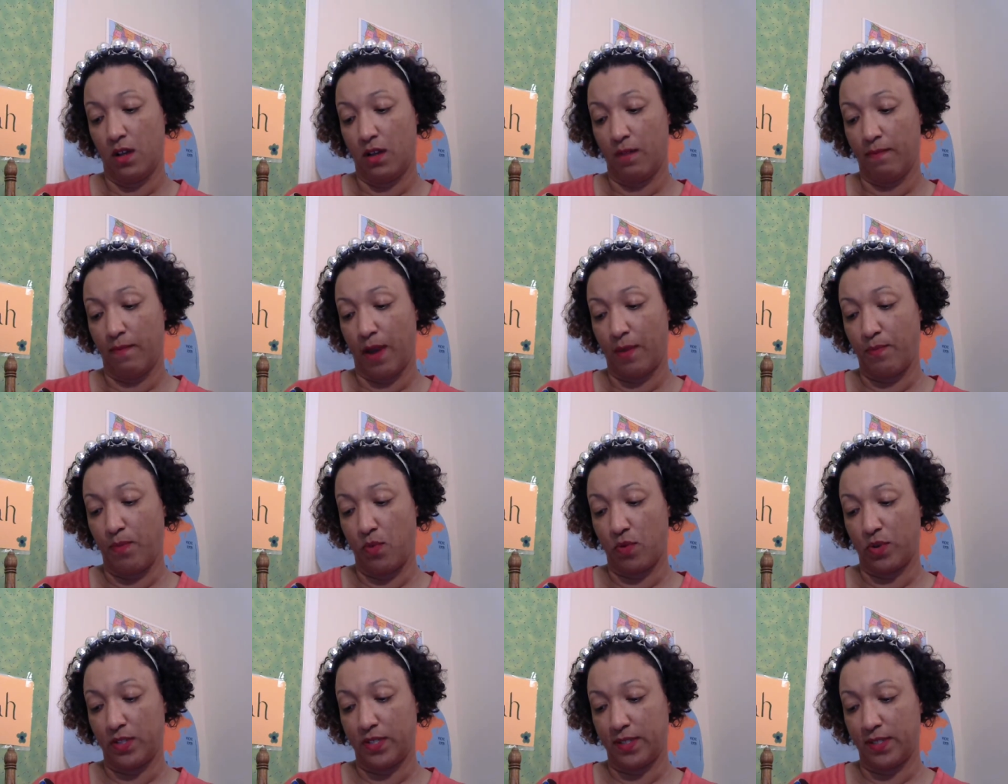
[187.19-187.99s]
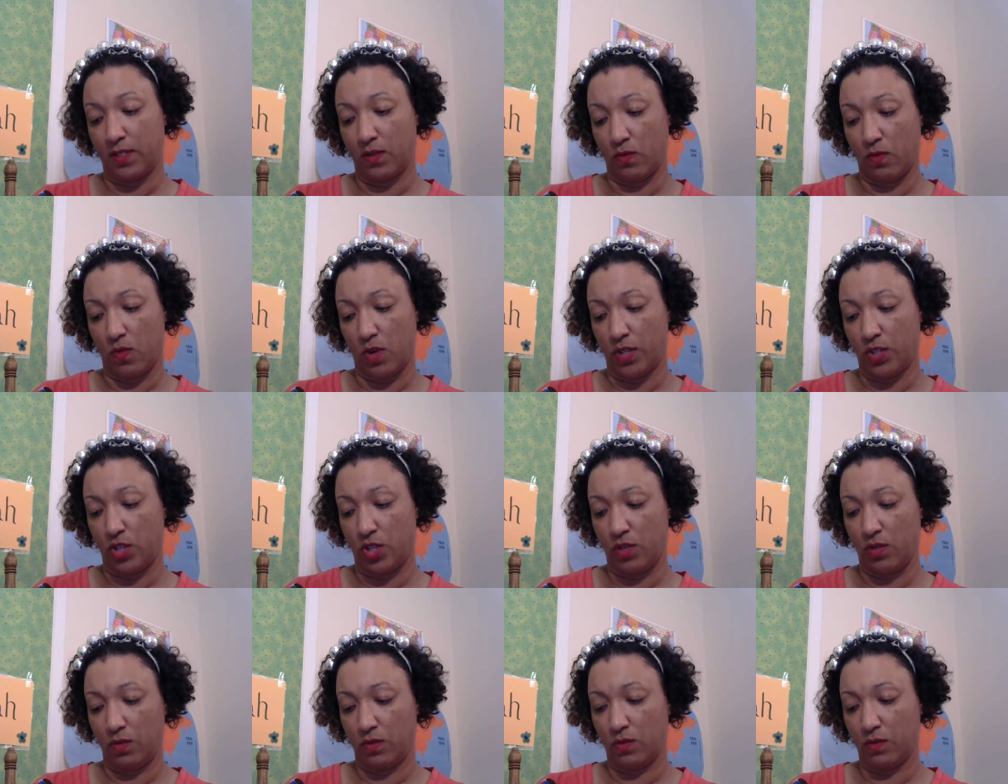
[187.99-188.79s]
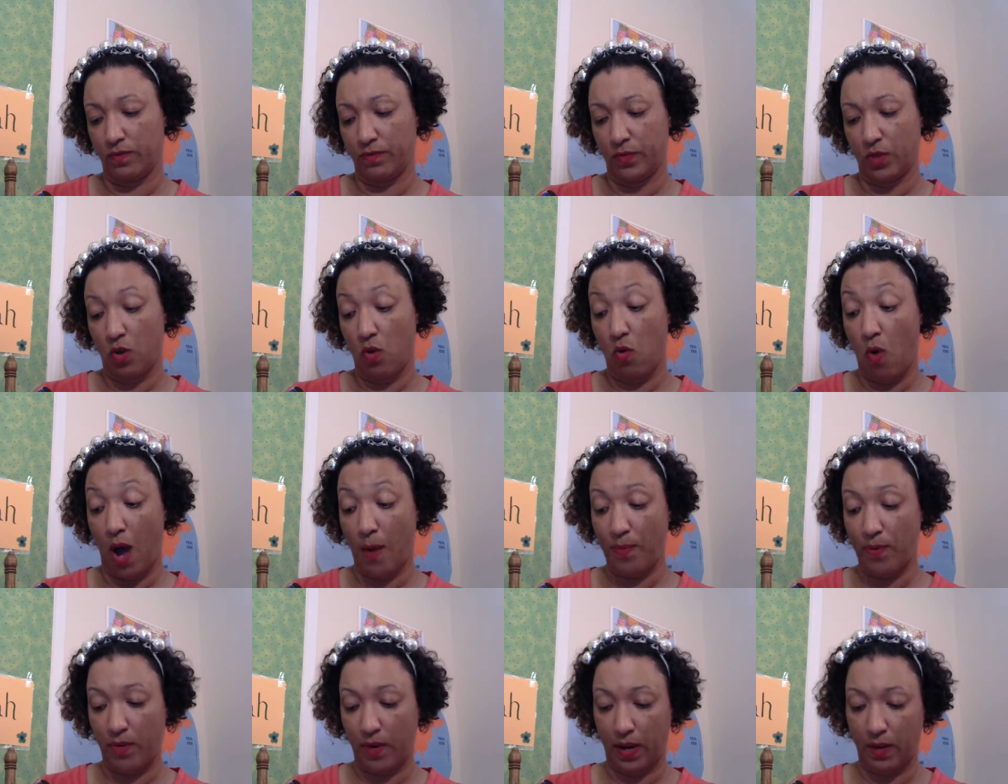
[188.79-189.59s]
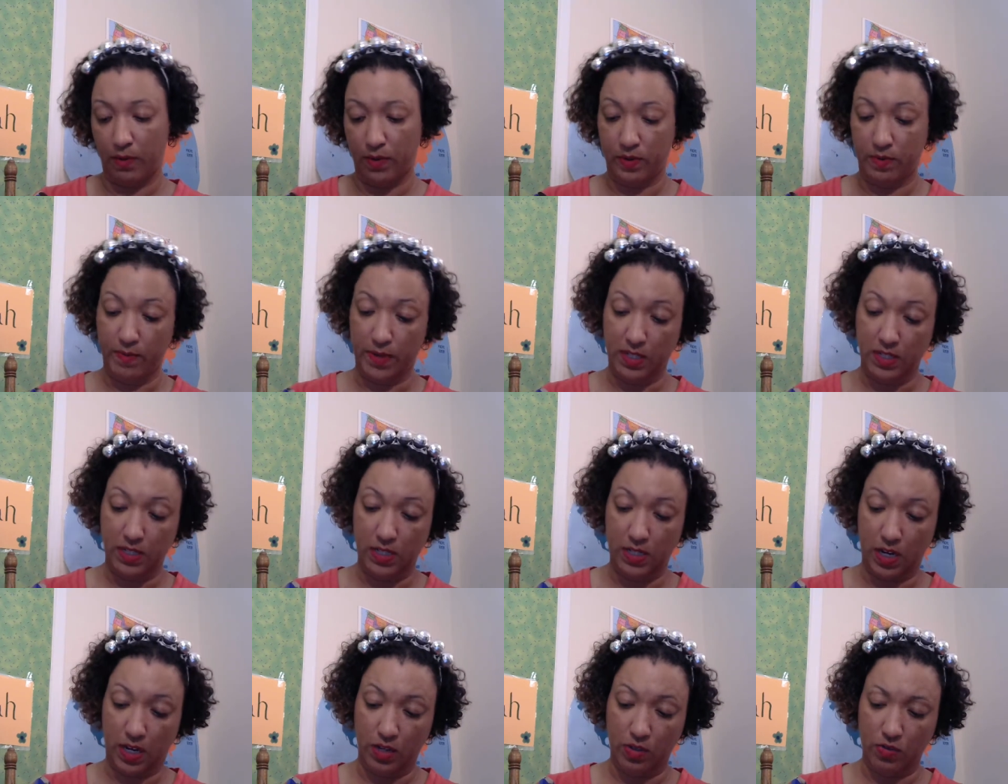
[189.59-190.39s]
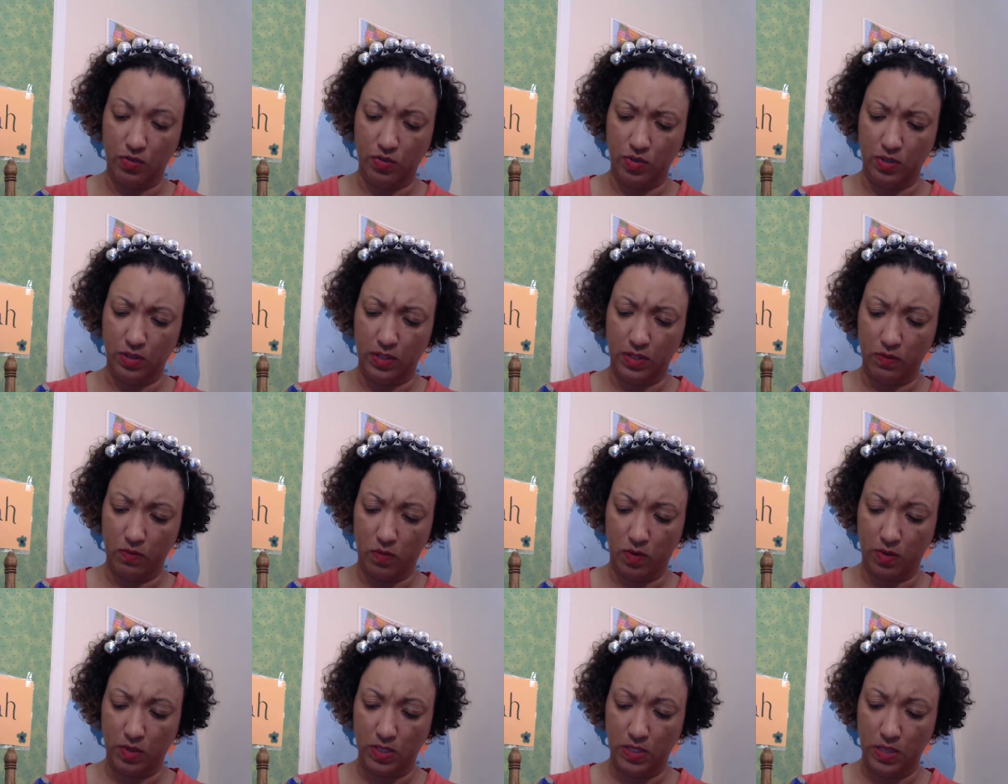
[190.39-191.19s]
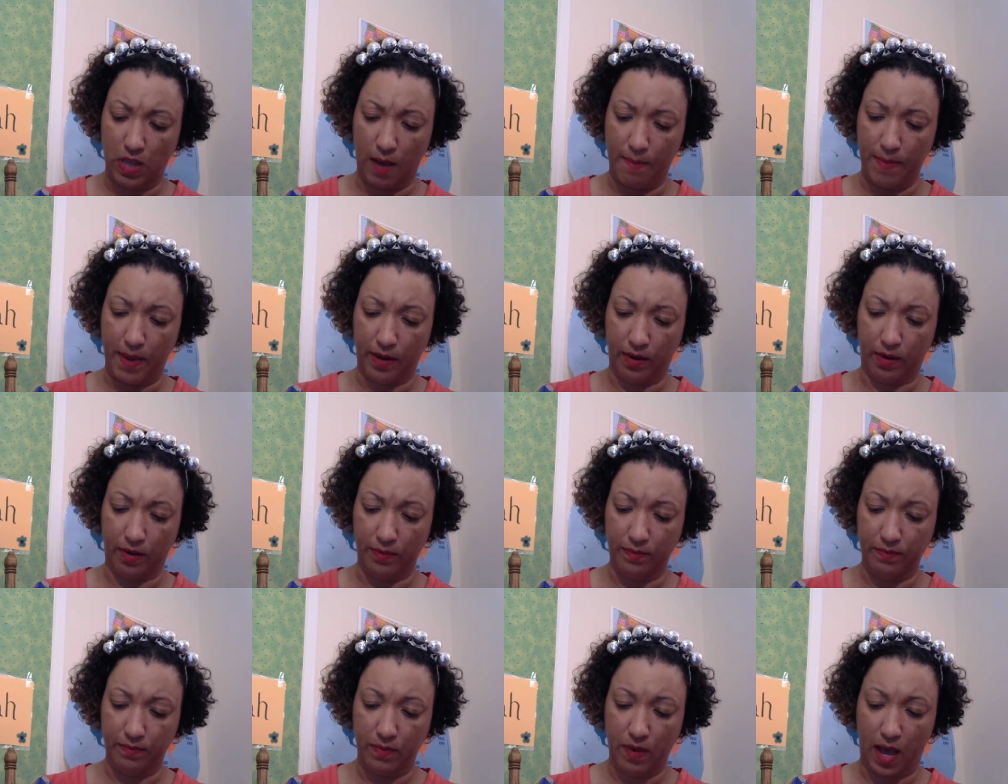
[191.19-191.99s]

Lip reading: My board doesn't want to cooperate with me today. Usually it works a lot better.